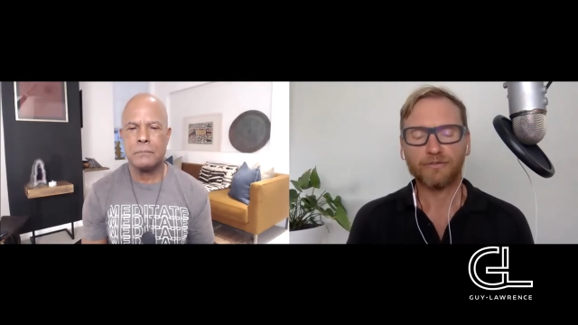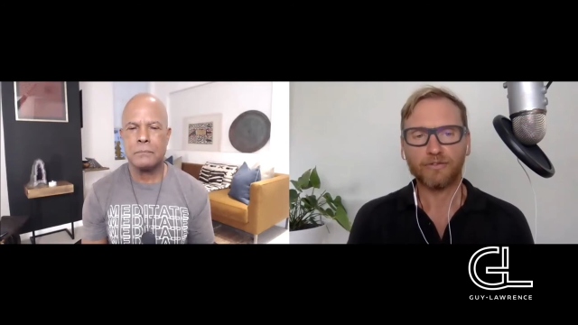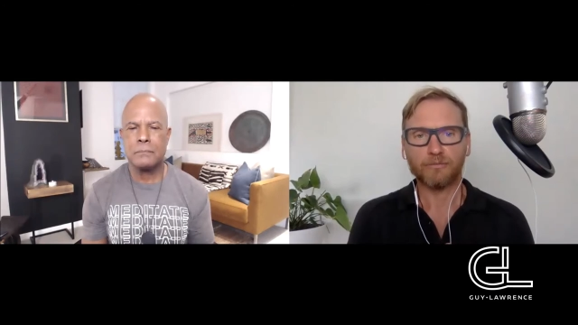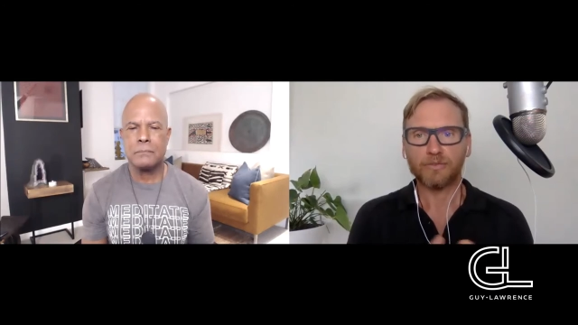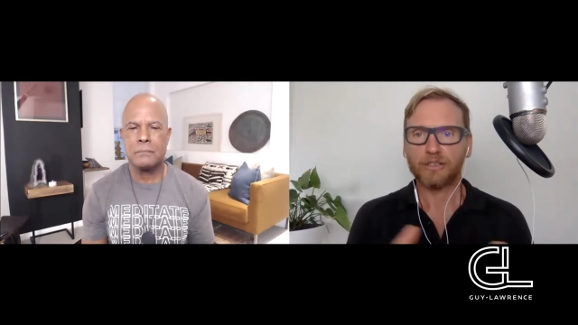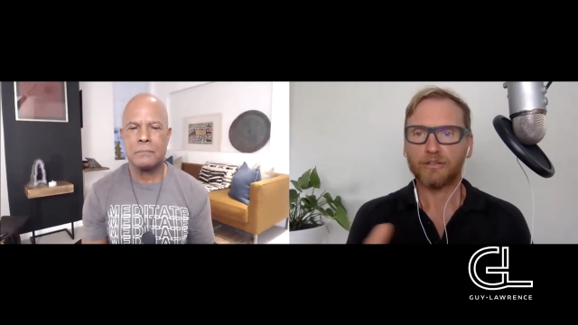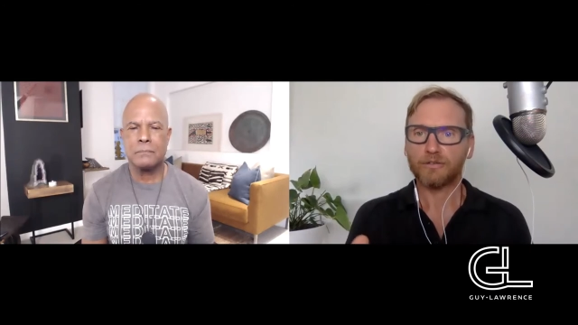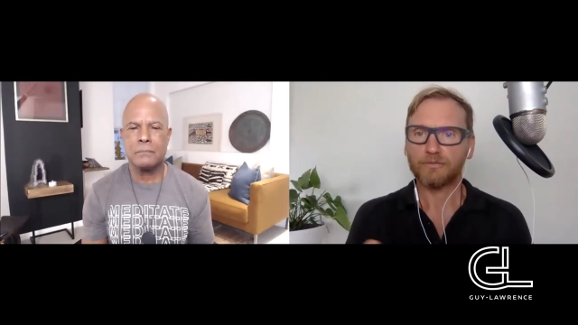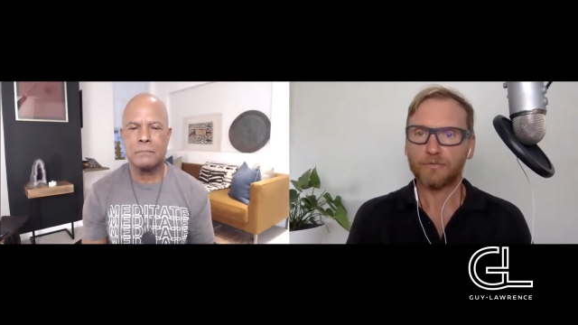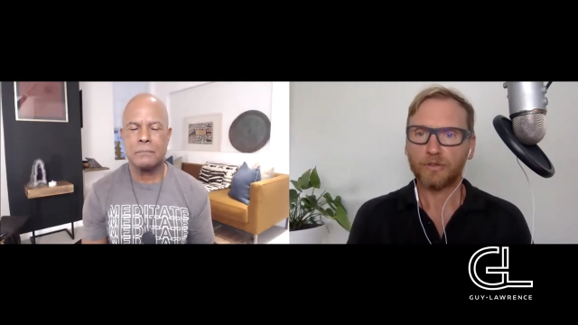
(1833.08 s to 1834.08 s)
Speaker 1: from
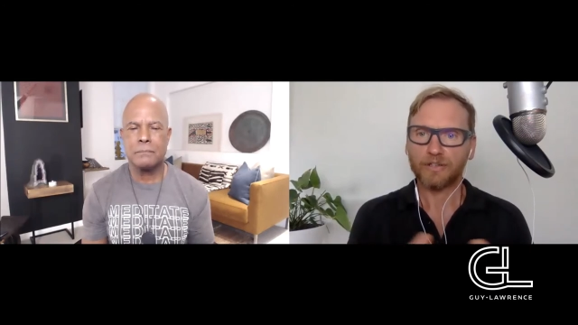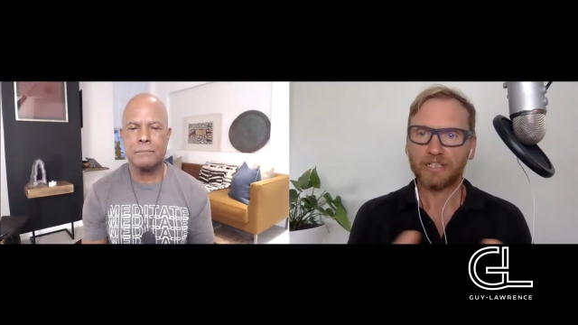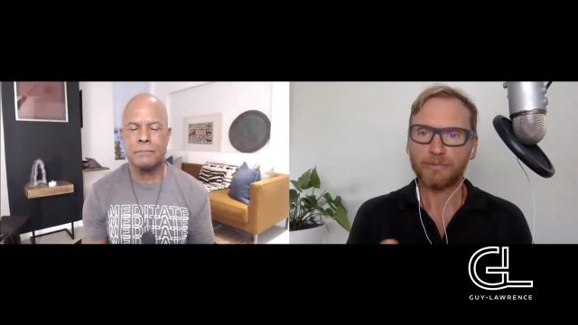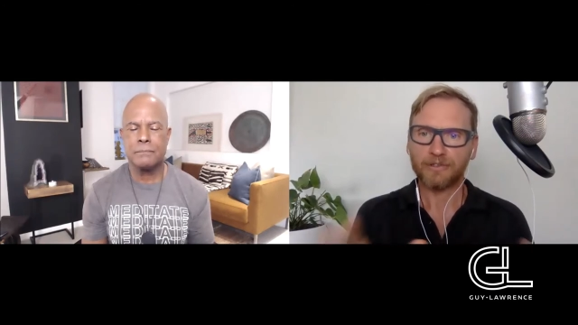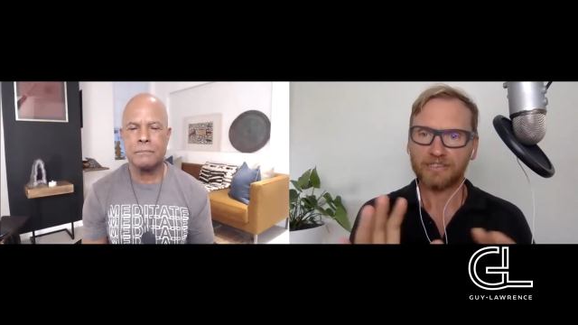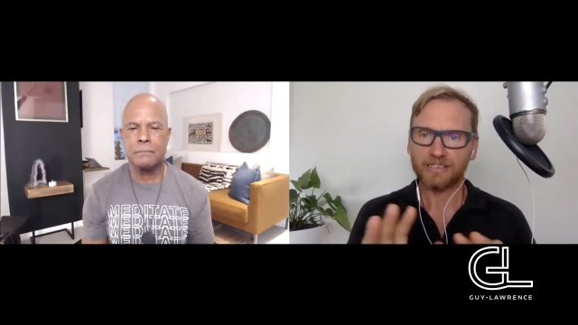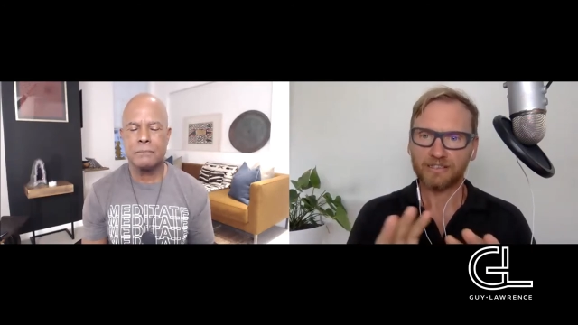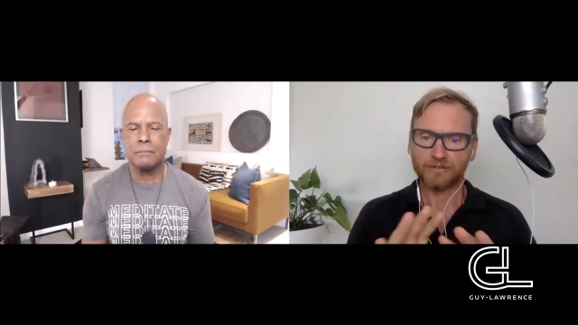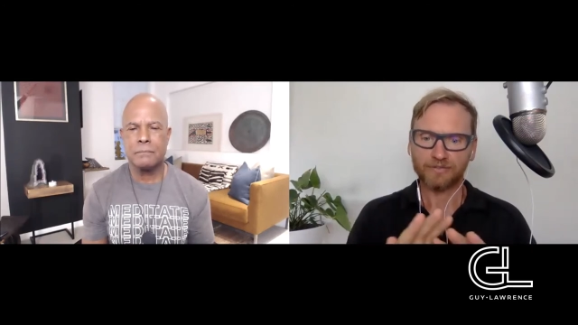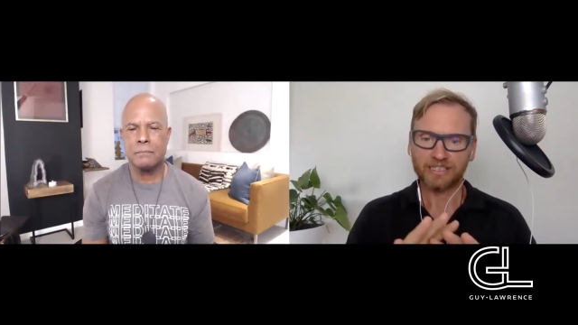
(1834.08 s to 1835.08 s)
your your experiences
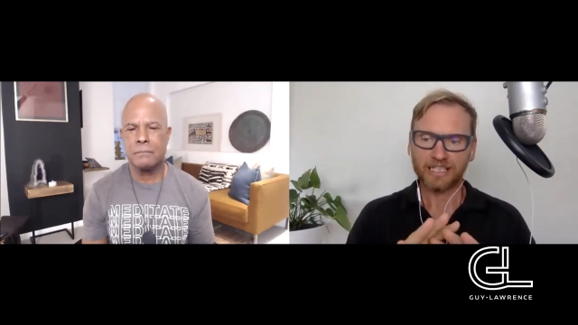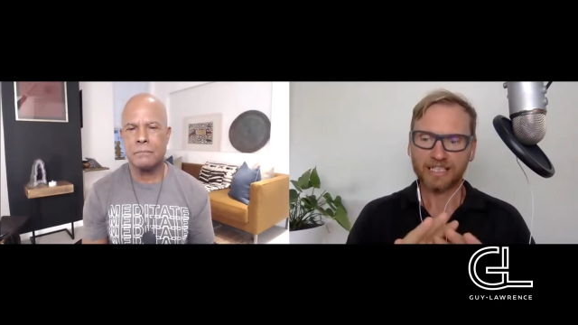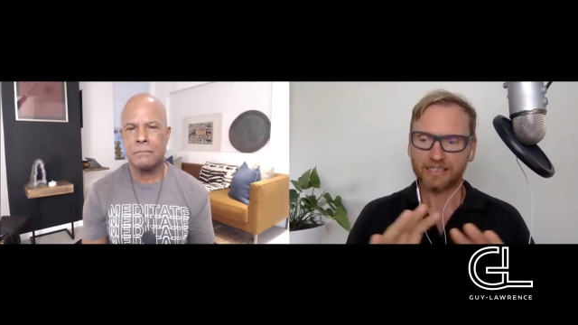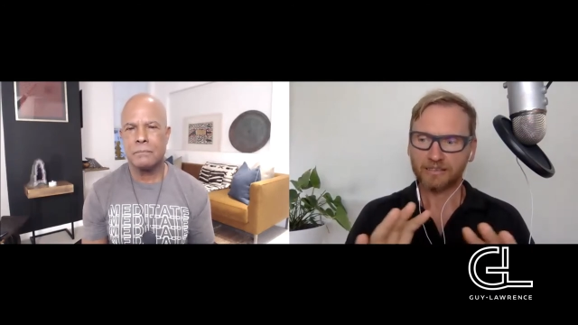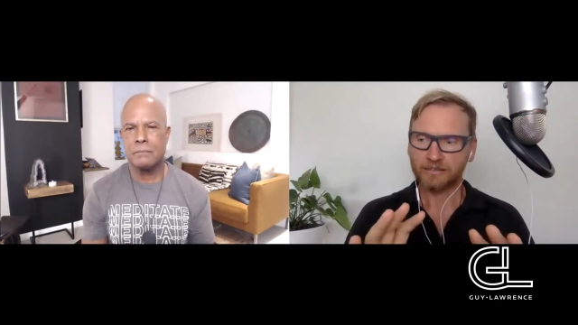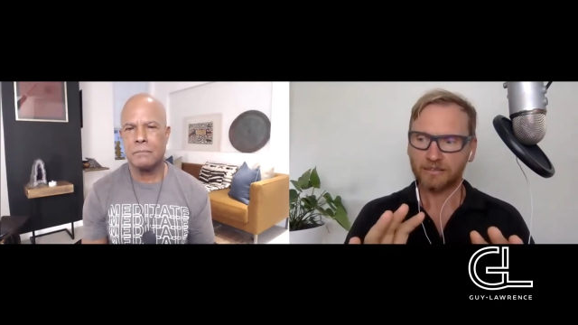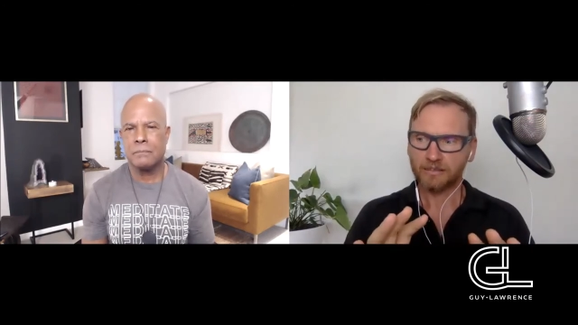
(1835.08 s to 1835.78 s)
of seeing